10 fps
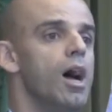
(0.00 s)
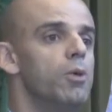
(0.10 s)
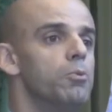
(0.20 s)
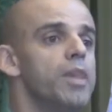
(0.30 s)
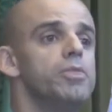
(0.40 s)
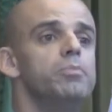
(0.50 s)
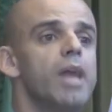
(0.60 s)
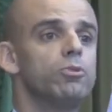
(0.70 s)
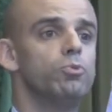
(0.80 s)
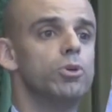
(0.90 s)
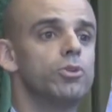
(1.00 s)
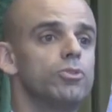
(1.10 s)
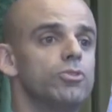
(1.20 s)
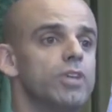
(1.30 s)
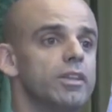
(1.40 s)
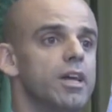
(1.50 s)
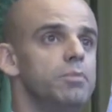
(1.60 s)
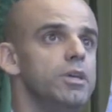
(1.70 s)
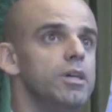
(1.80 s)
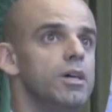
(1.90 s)
random networks that
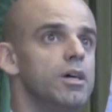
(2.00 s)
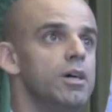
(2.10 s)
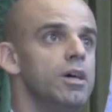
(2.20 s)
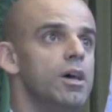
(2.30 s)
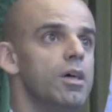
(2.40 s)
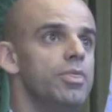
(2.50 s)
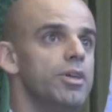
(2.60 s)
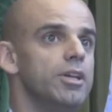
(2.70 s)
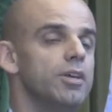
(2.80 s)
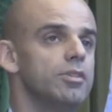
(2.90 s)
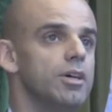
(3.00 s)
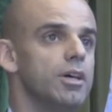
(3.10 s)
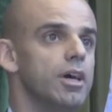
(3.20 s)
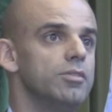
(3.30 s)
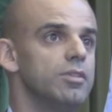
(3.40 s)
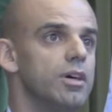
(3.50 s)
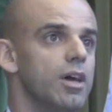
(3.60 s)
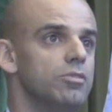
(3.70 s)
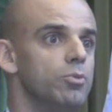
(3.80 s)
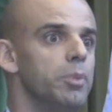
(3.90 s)
can be thin as
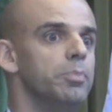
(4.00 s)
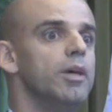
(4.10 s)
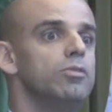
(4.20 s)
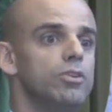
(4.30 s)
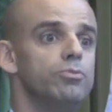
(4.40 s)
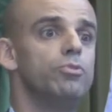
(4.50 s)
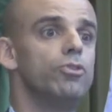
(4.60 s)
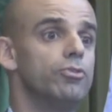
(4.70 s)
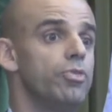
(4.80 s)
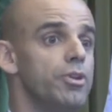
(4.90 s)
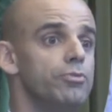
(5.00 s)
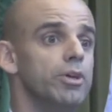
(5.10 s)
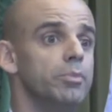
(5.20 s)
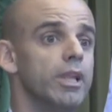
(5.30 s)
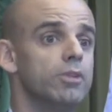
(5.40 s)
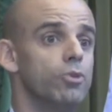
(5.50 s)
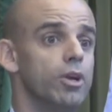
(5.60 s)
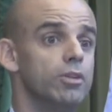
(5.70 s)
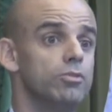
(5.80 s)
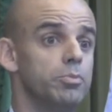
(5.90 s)
a replacement for thin film
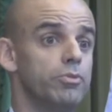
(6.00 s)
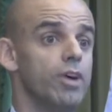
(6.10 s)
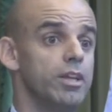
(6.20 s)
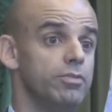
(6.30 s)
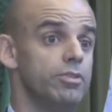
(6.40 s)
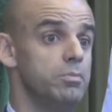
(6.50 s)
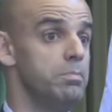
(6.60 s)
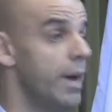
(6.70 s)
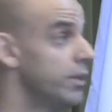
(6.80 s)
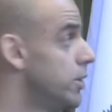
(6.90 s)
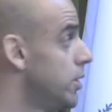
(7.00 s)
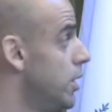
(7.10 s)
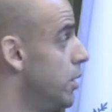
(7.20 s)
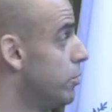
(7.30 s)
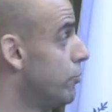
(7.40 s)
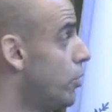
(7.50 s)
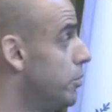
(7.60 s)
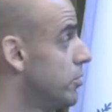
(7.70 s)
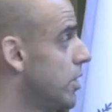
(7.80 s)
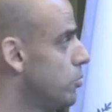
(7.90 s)
electronics to provide even better
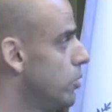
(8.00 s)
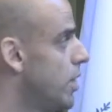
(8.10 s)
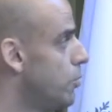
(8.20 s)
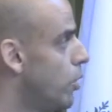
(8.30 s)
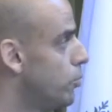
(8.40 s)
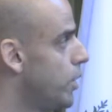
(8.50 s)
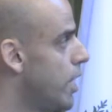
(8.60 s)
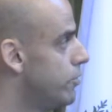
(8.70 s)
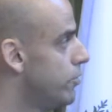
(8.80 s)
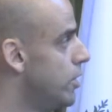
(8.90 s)
performance than what we have